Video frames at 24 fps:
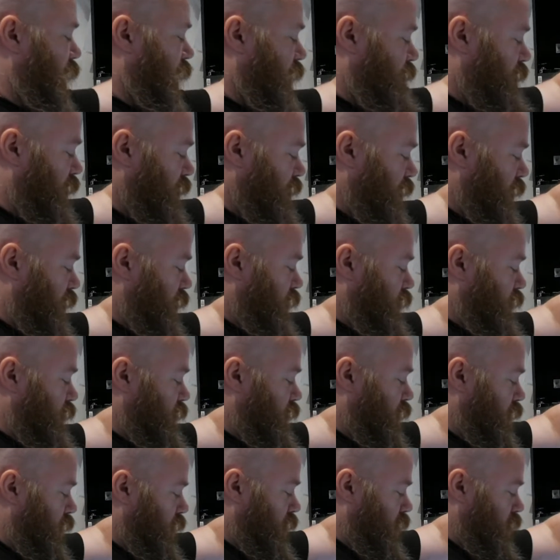Everything you
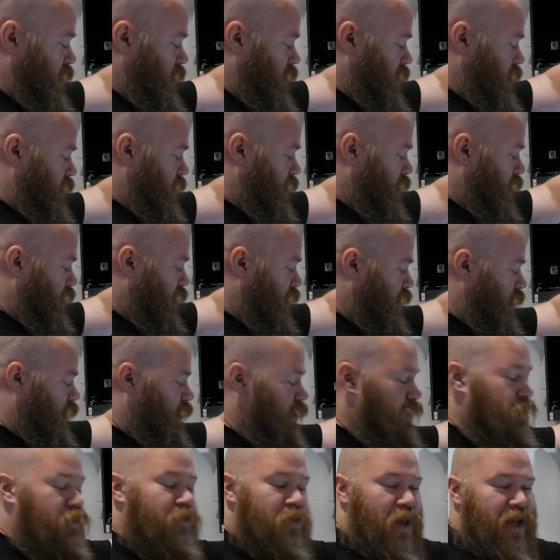do,
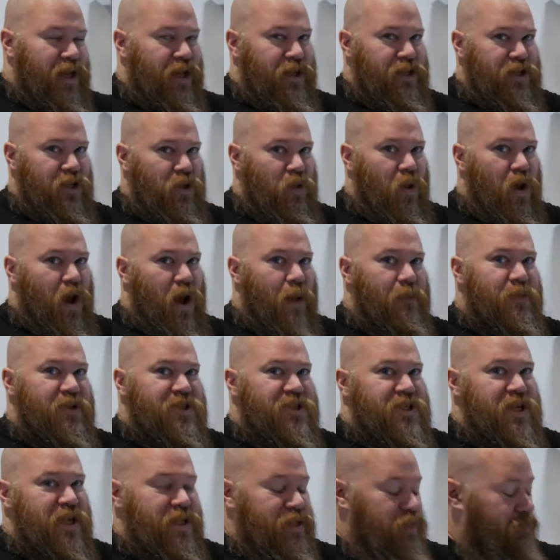try to do
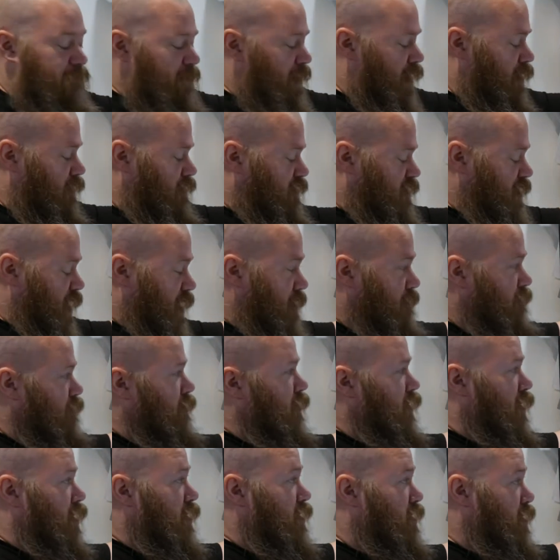opposite the valve stem
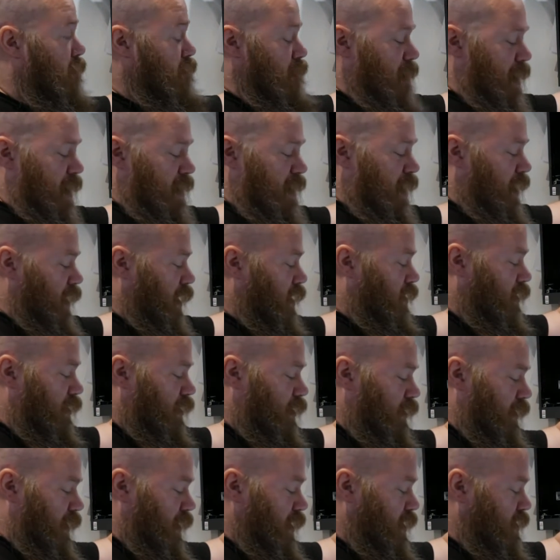to make it a
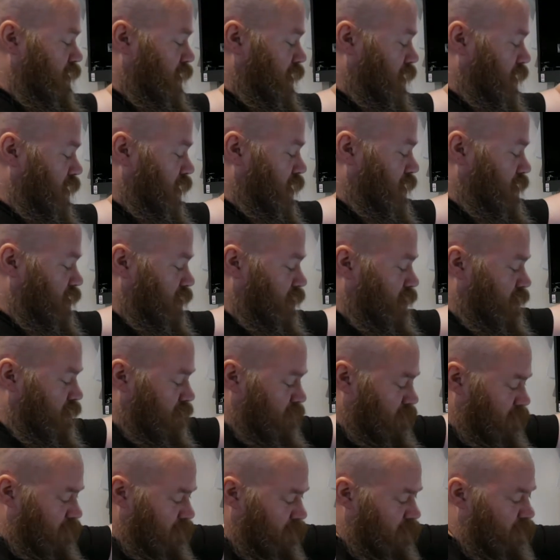little easier, because
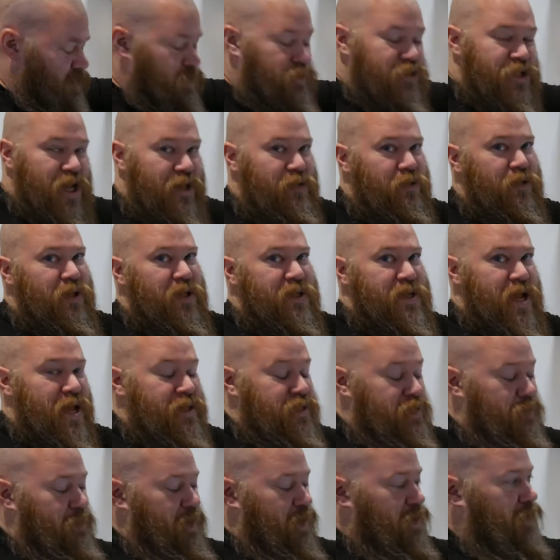generally
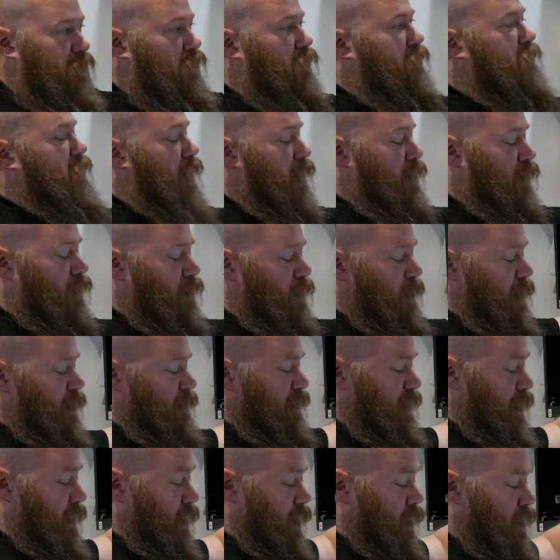tends to be a little tighter
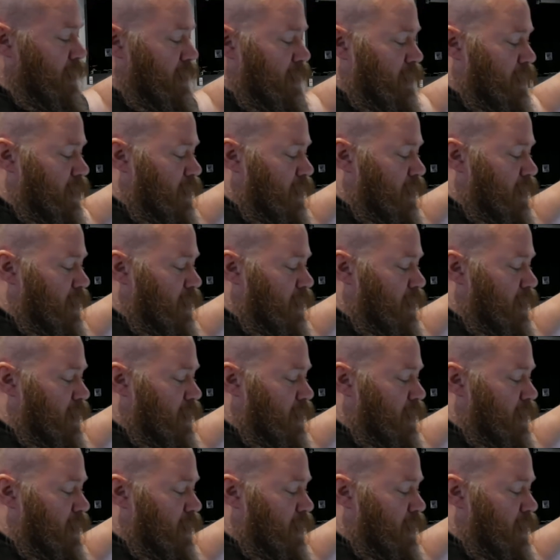around here.